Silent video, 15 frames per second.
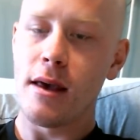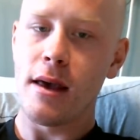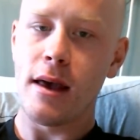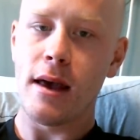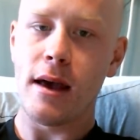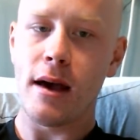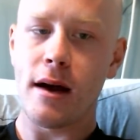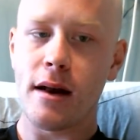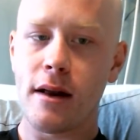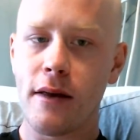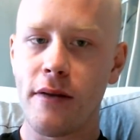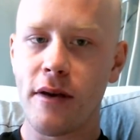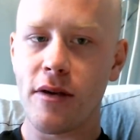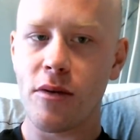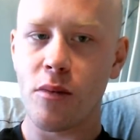And
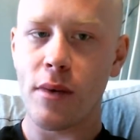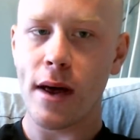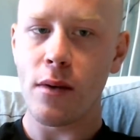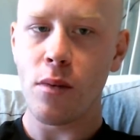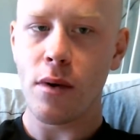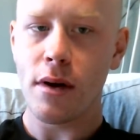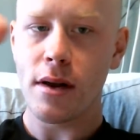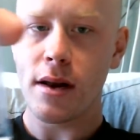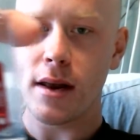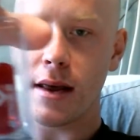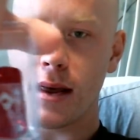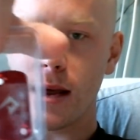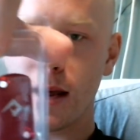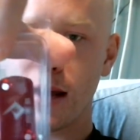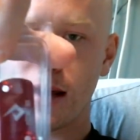this red one
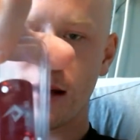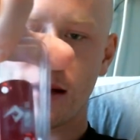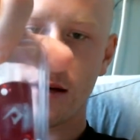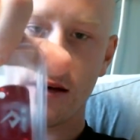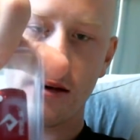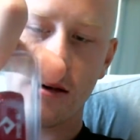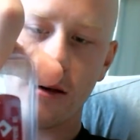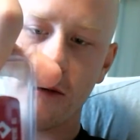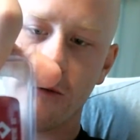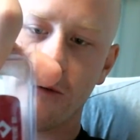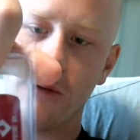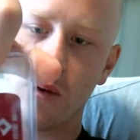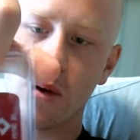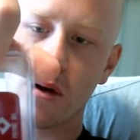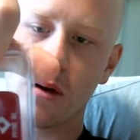is
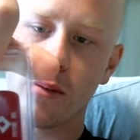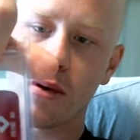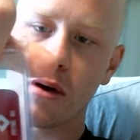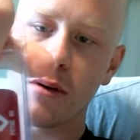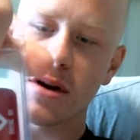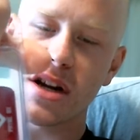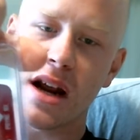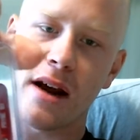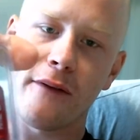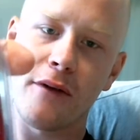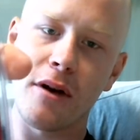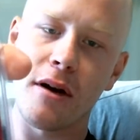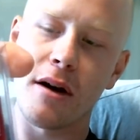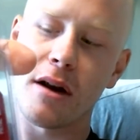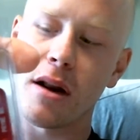for pretty much every
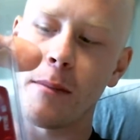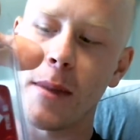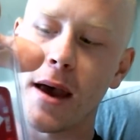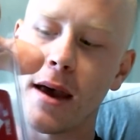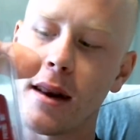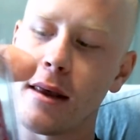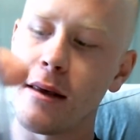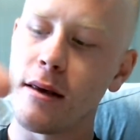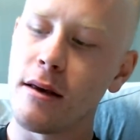Honda made,